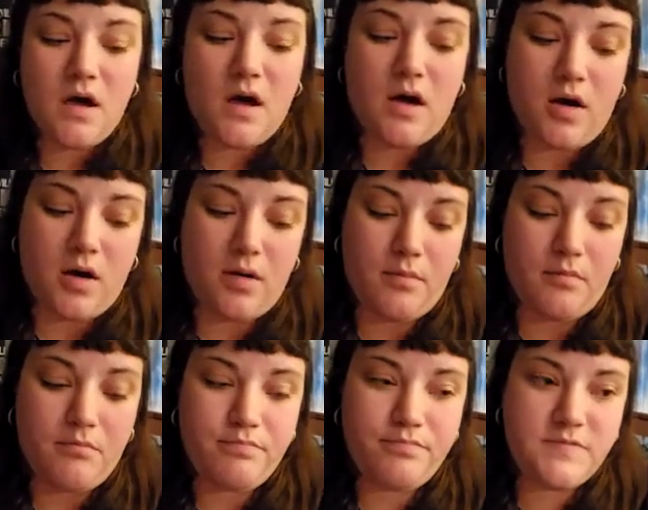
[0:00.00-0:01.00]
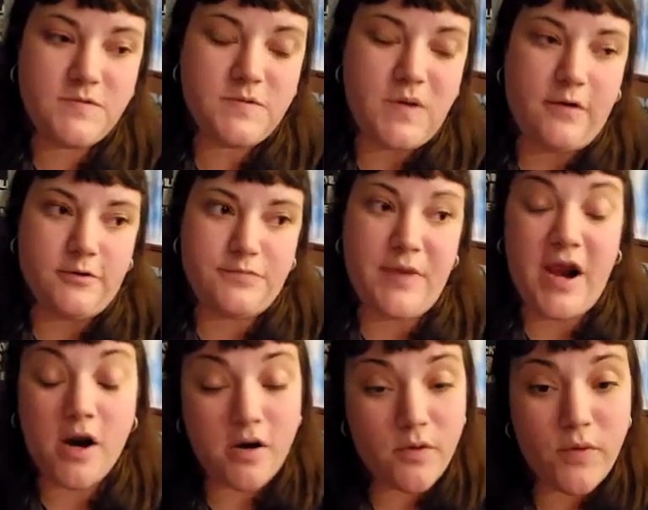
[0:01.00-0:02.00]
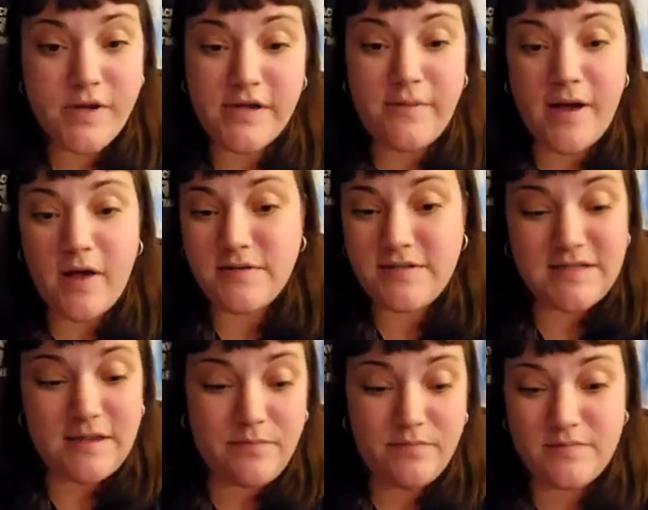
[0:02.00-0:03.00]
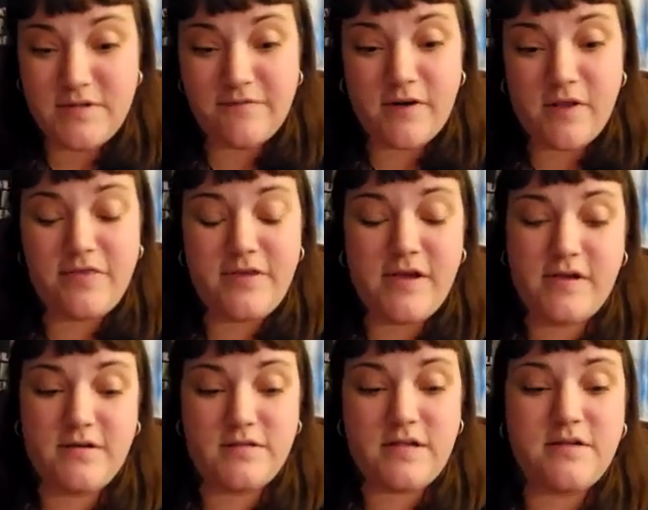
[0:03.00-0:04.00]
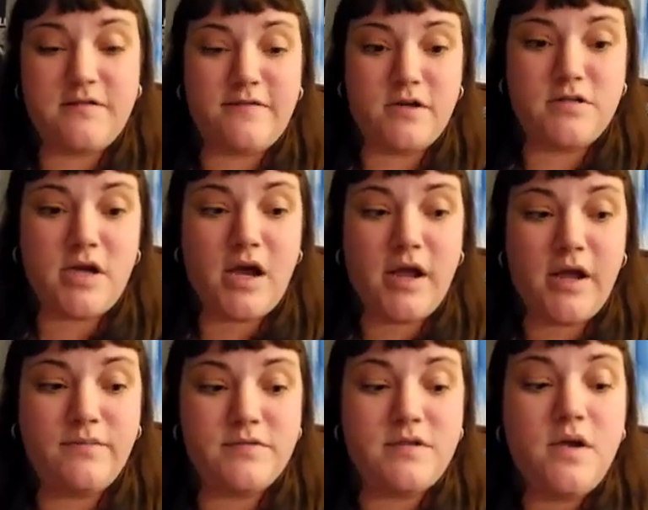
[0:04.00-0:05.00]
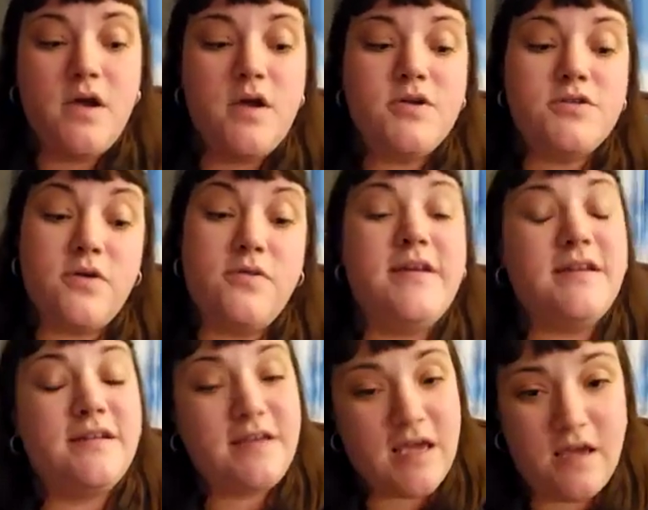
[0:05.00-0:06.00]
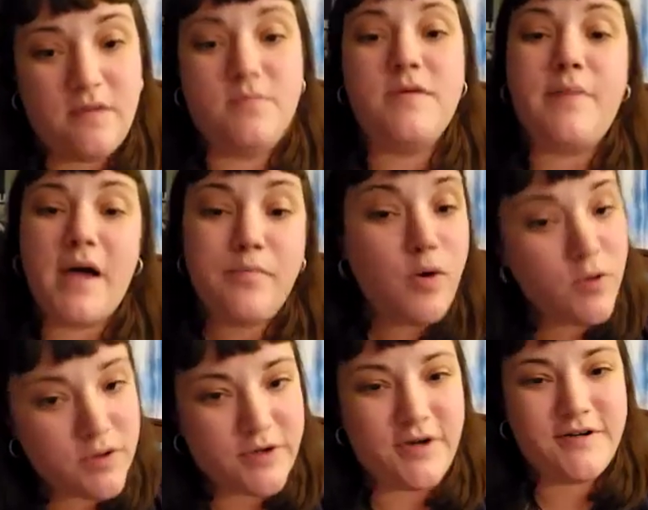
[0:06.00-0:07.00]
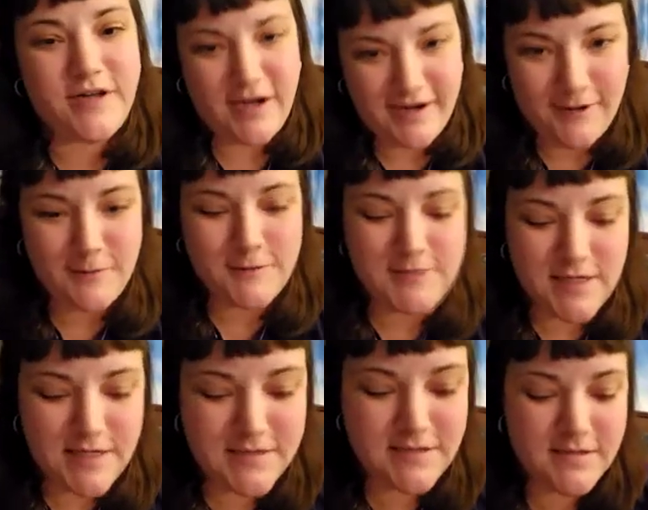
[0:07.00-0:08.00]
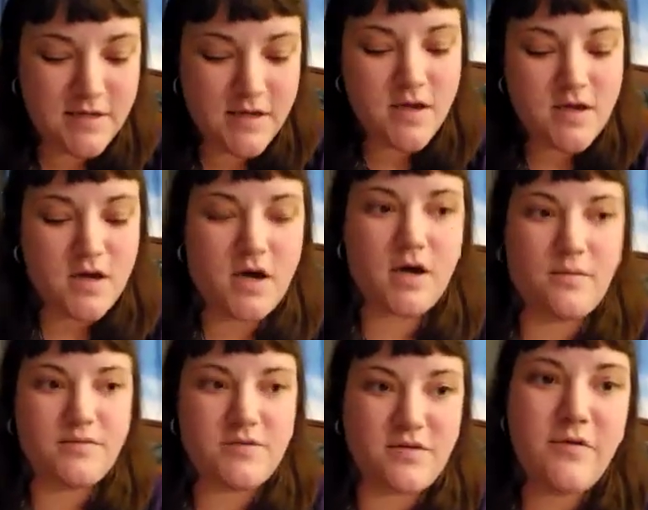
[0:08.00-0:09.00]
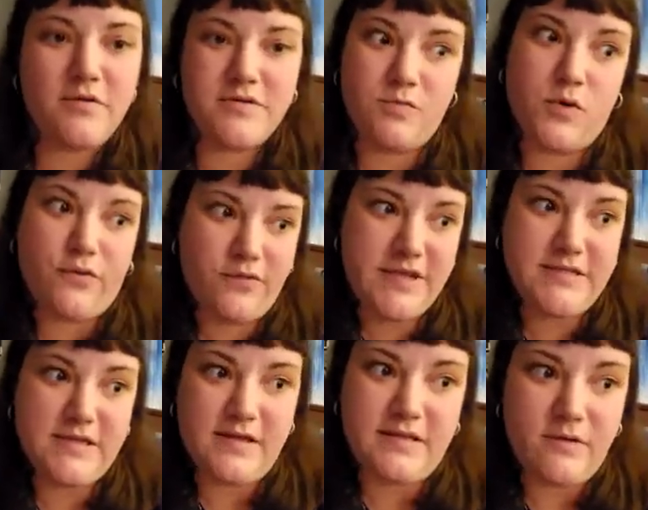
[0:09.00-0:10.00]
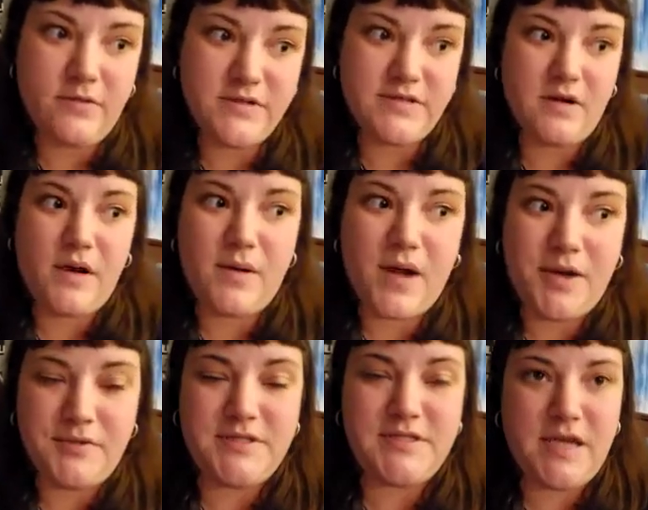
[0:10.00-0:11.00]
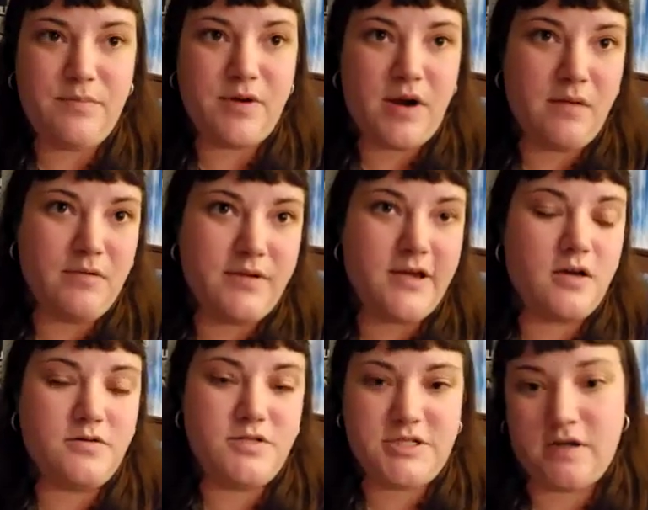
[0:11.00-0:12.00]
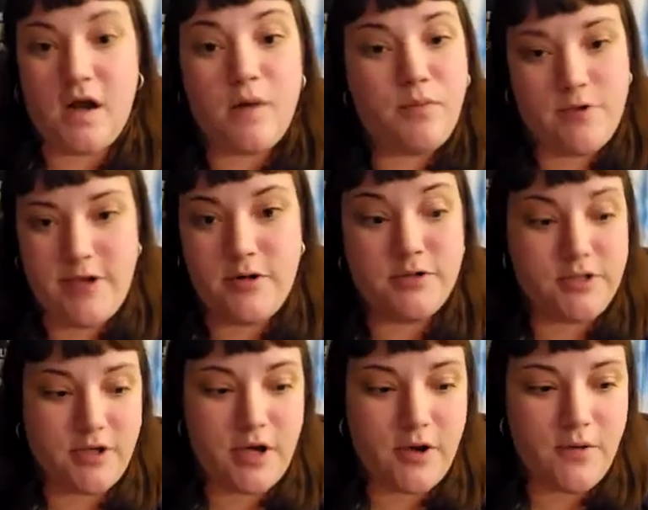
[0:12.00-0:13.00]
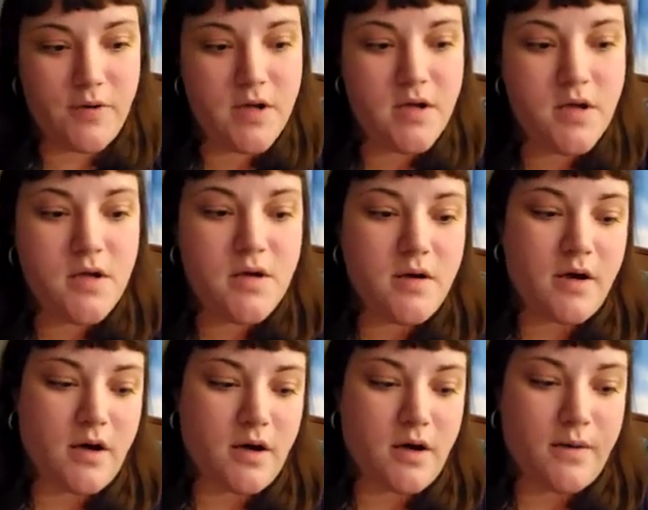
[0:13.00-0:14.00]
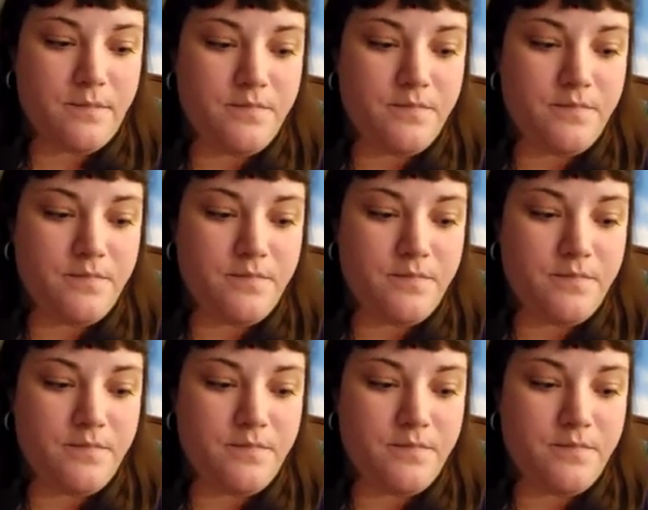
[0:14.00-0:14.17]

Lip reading: Um, I was paranoid about different things at different times. So then came the bipolar diagnosis. So that was more recent. That was, I would say, probably just a couple years ago. Um,